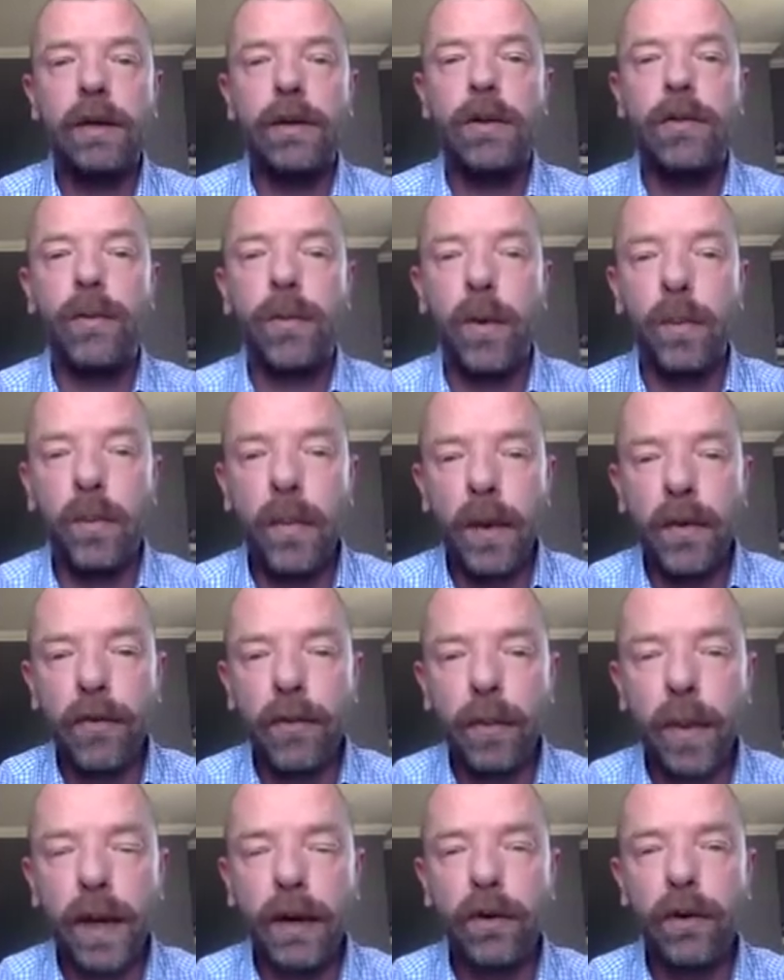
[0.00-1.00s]
Those were
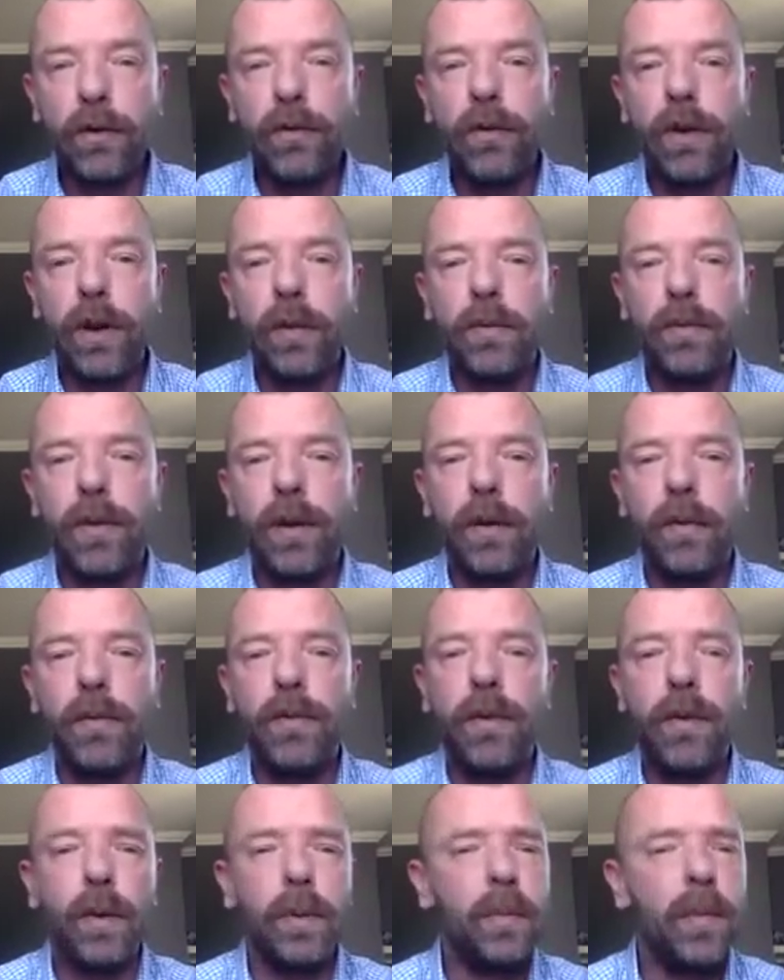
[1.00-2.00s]
missed by whole genome
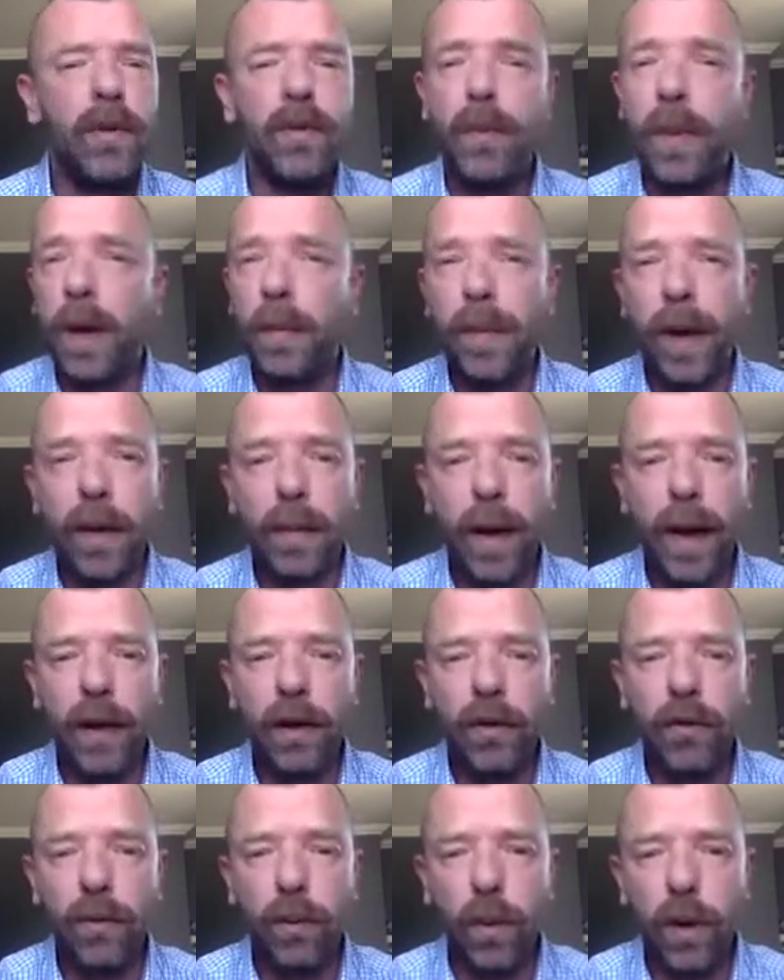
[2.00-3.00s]
sequence. They were missed by
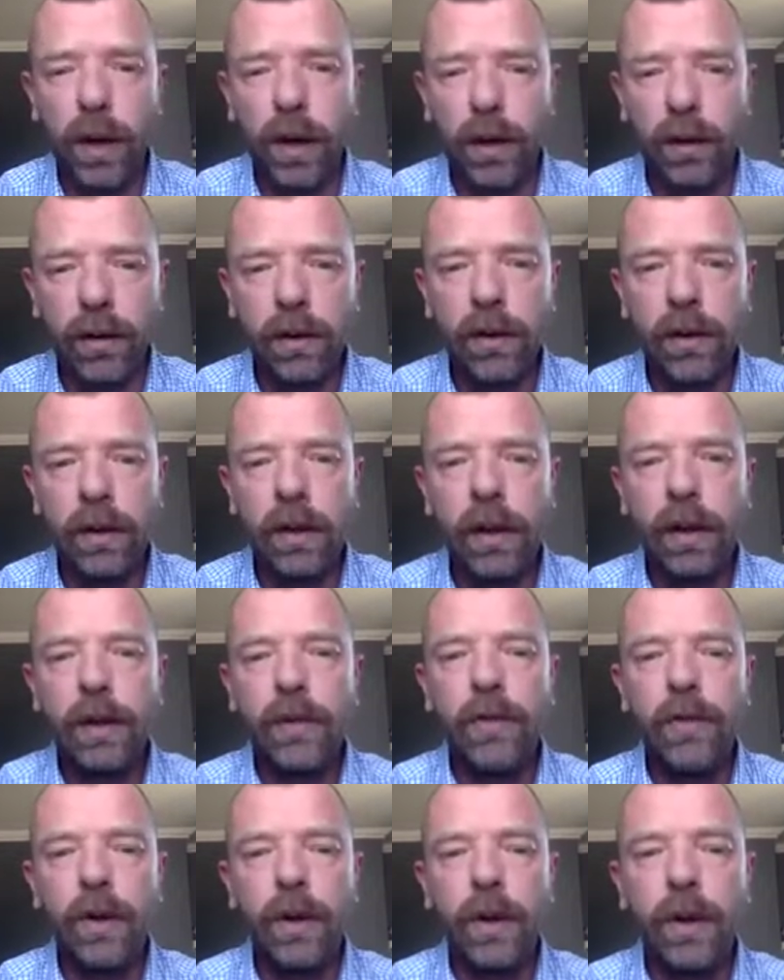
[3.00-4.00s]
PacBio as well.
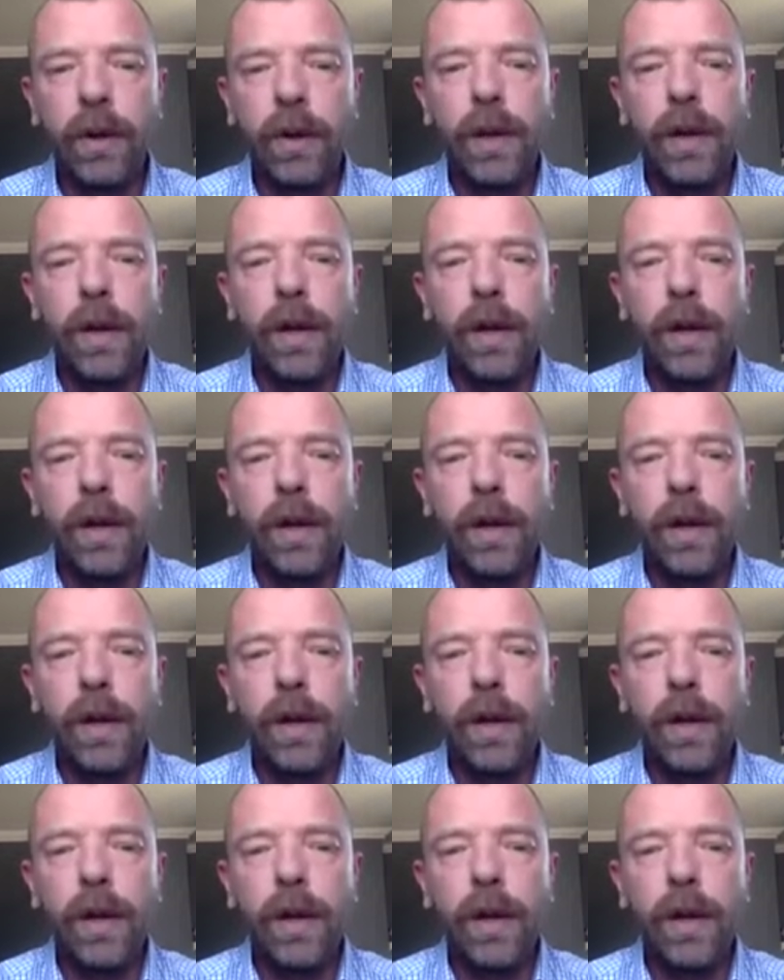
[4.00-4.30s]
So